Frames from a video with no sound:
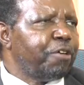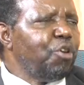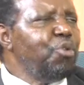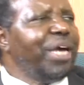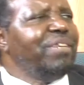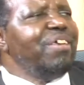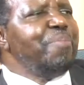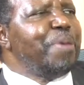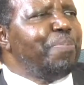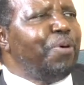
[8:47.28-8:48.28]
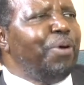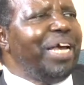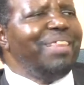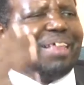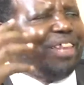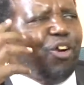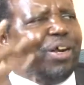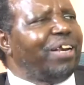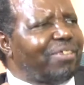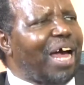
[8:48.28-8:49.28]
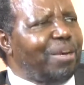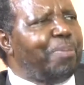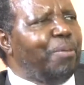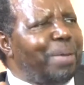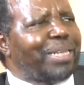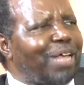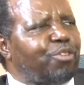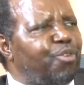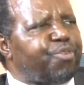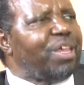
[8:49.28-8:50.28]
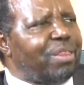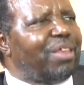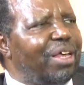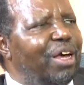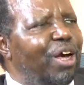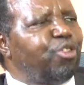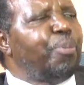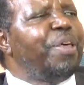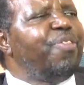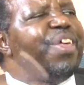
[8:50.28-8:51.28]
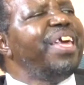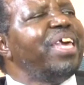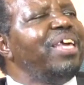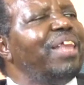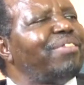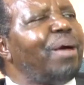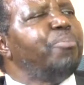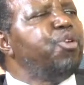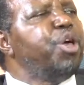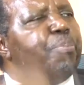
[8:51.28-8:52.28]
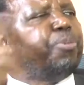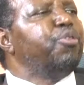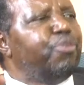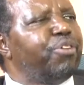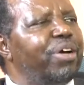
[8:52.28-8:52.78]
So you can see people, either they don't understand matters of faith, to be thinking that something will improve.